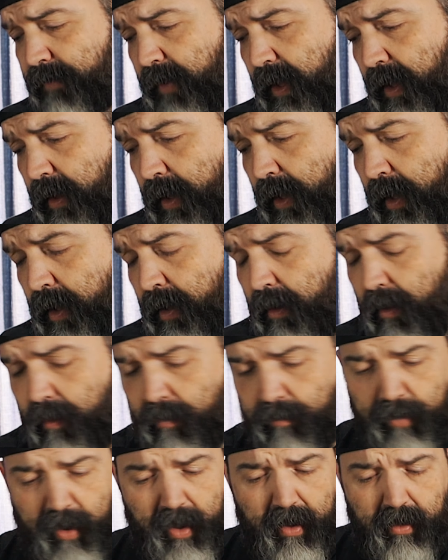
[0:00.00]
And then
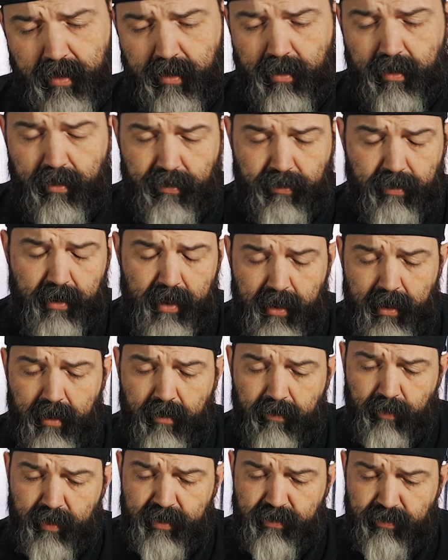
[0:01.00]
part three,
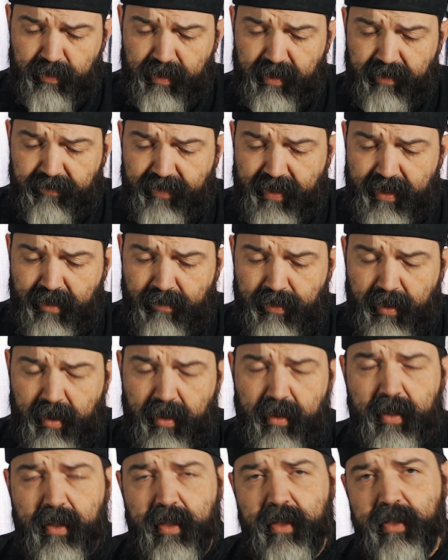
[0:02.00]
which will be the final
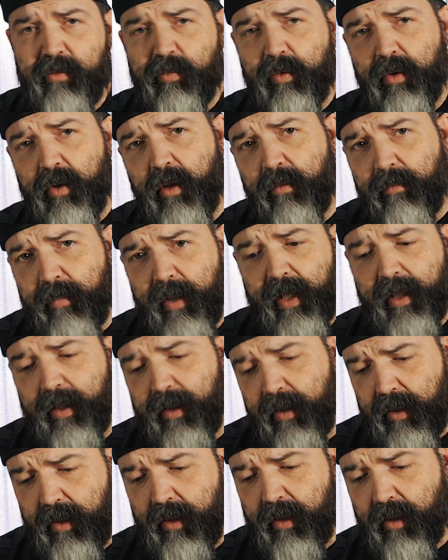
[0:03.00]
part, is we'll come
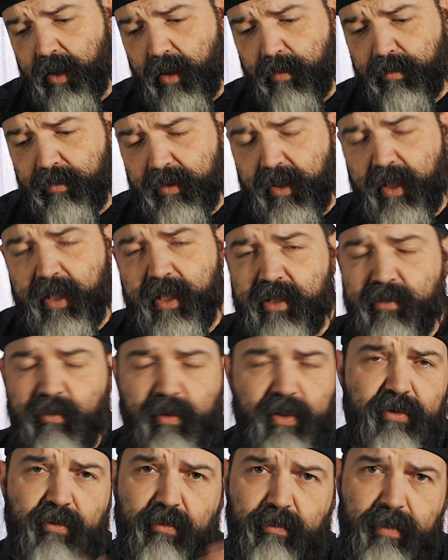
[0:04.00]
back in a couple days,
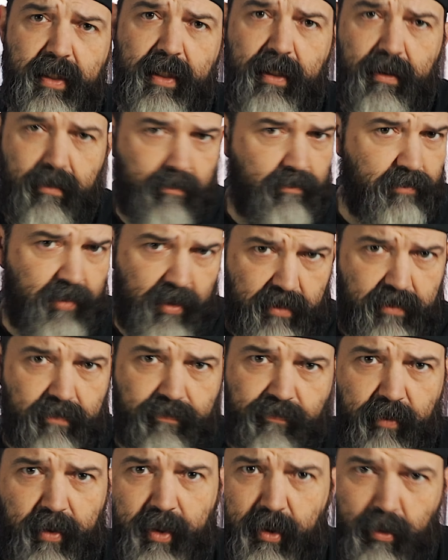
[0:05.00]
which will be just
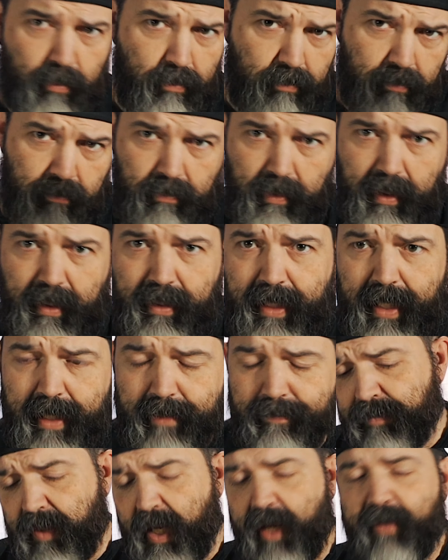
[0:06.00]
for you like
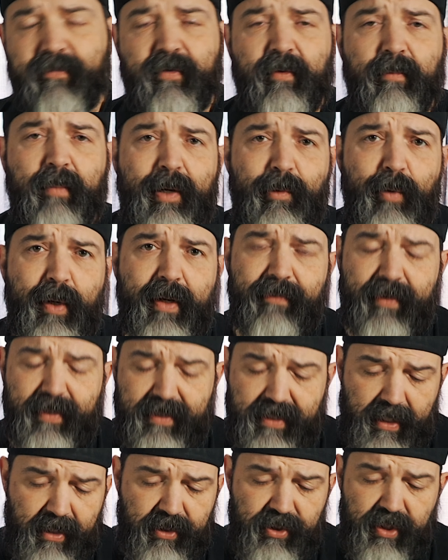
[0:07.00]
that, after my wife
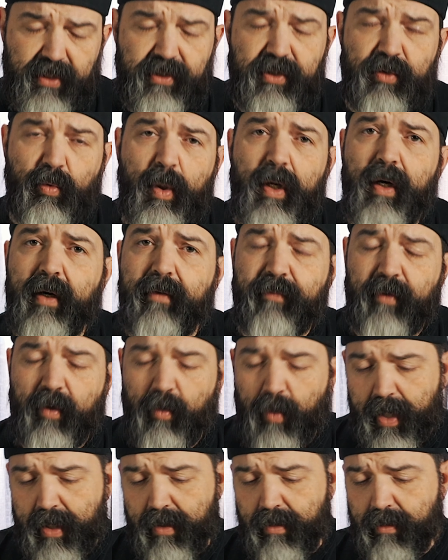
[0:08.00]
has had a chance to wear it for
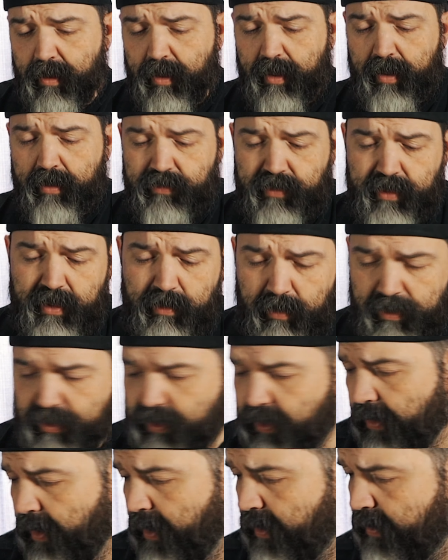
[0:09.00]
a while and see what
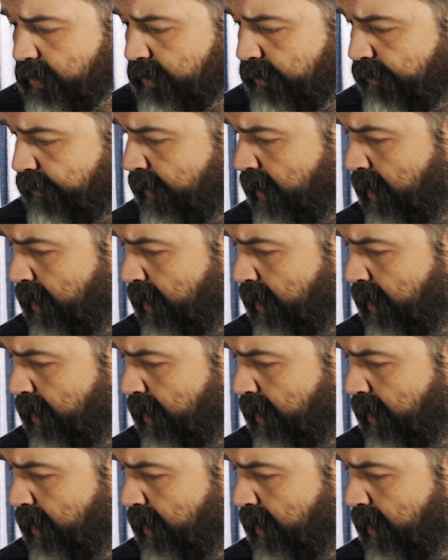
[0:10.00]
she thinks.